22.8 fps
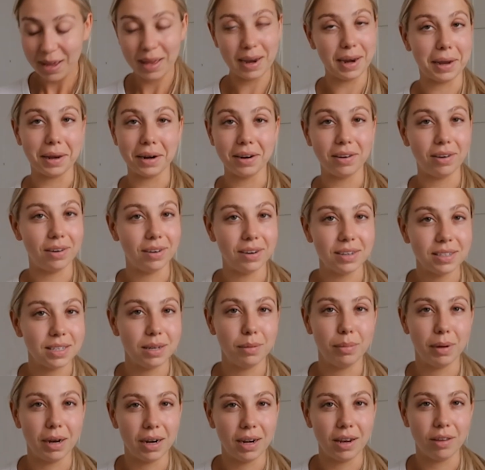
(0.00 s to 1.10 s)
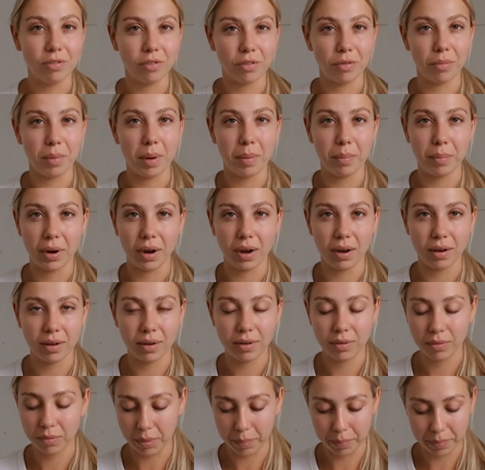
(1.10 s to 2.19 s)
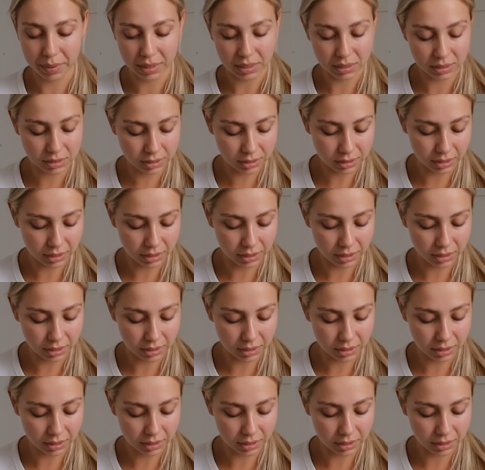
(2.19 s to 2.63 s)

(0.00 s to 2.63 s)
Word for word: and I can honestly barely remember what this